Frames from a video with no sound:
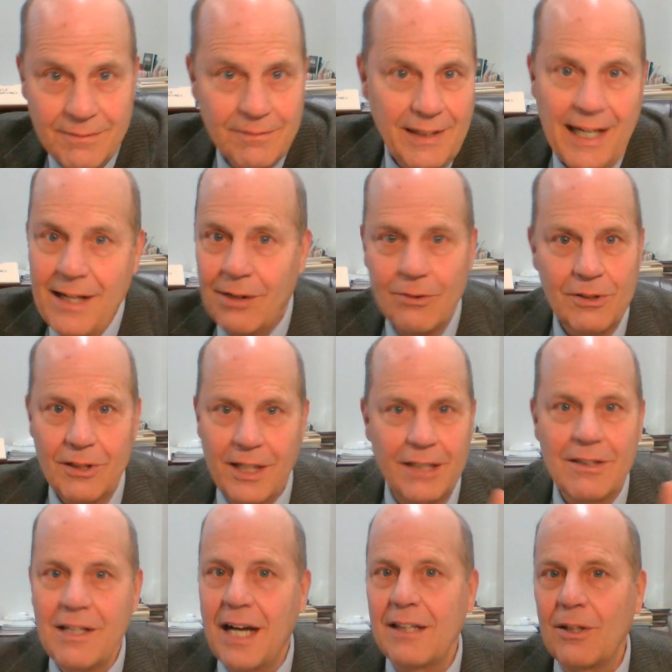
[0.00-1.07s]
They don't
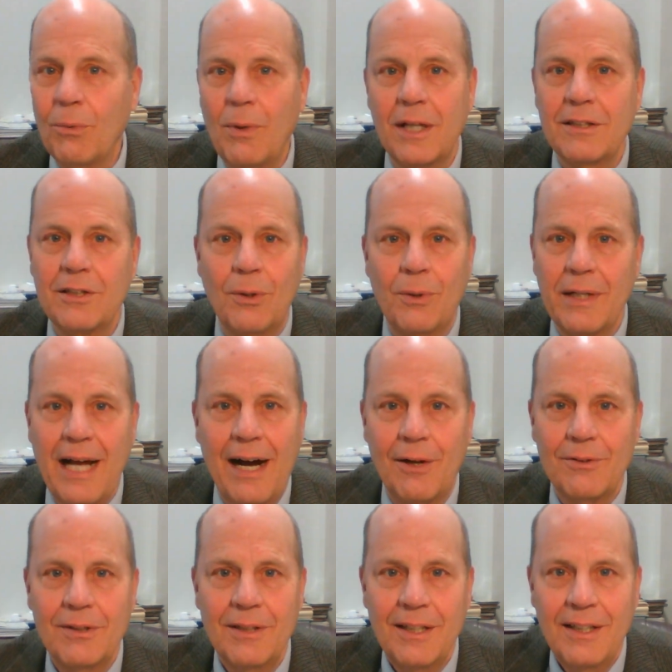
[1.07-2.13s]
they're not the one going
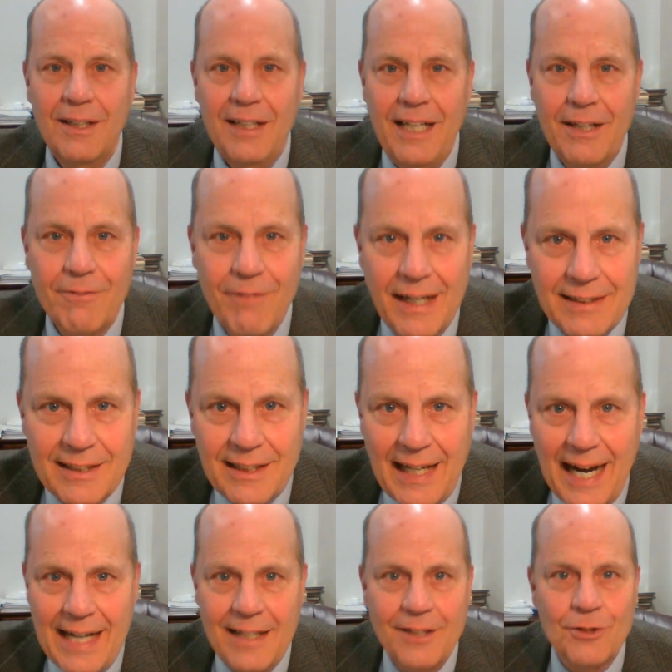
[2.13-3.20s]
out
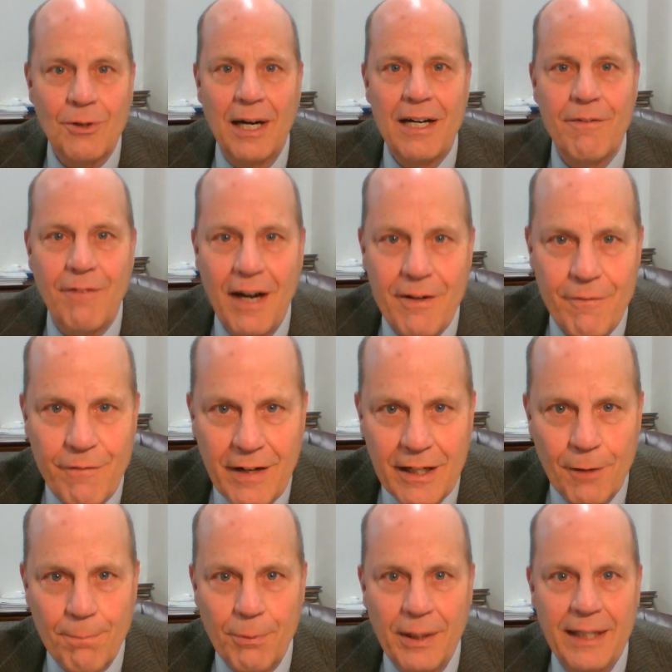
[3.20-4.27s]
investigating trying to find
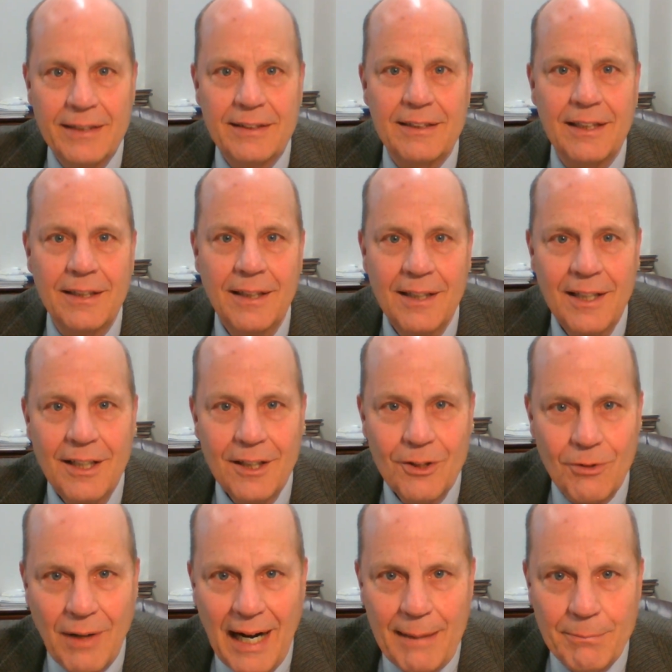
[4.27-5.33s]
fingerprints and
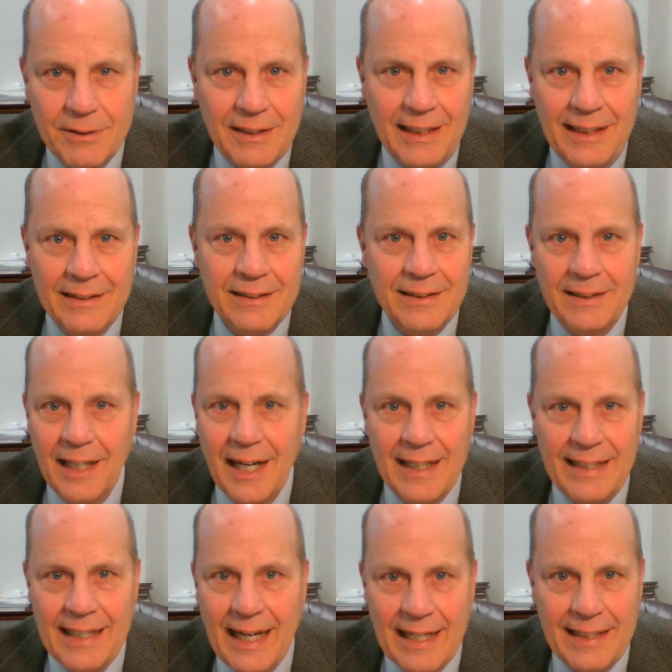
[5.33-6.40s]
crime scenes and
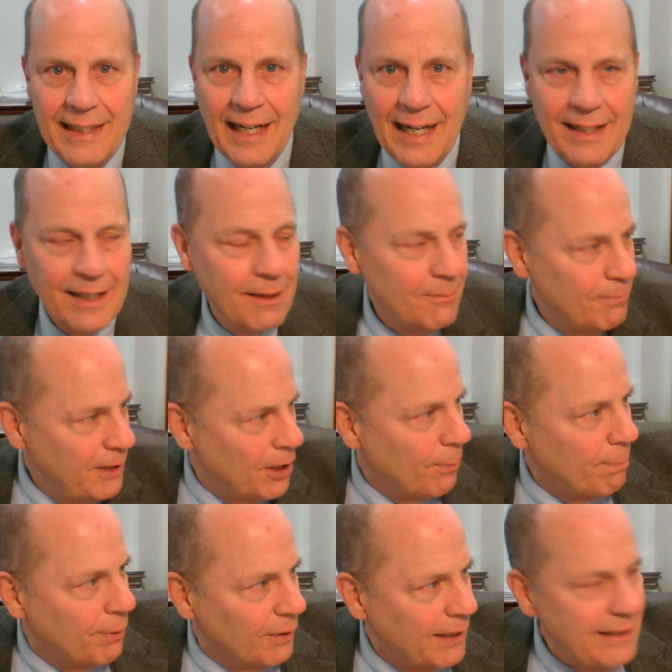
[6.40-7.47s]
yada yada yada. You know,
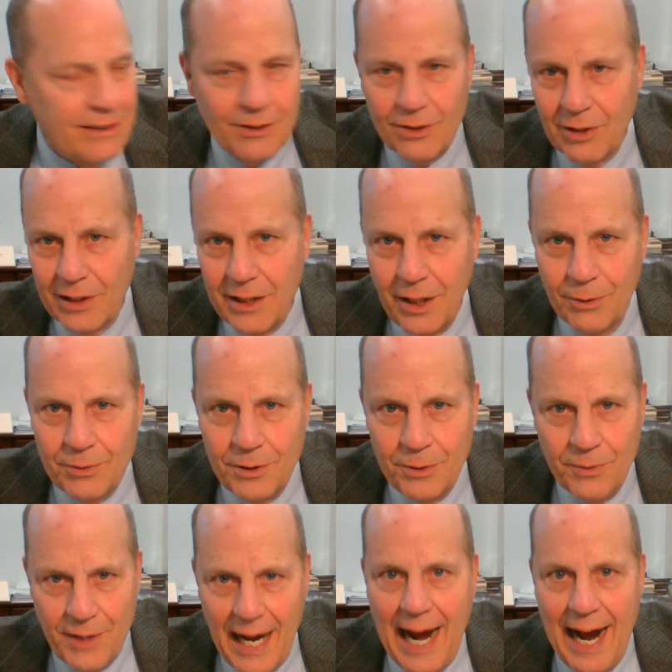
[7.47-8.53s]
police are going to go do
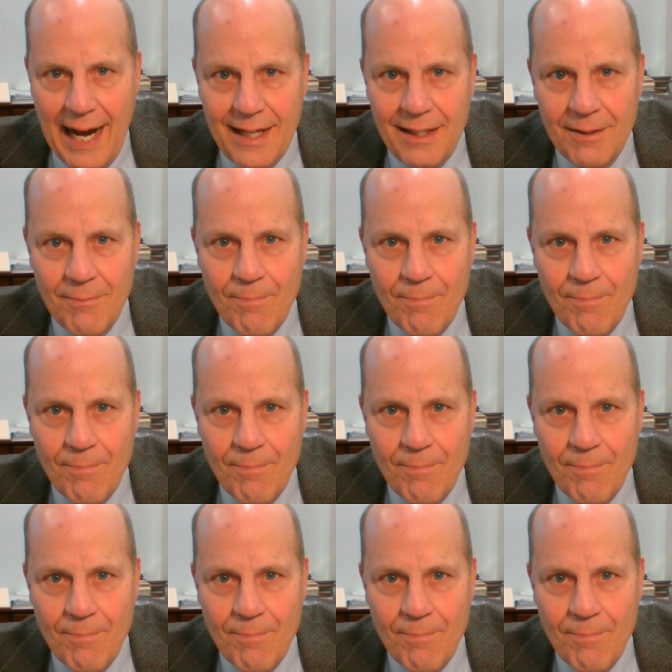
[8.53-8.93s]
that.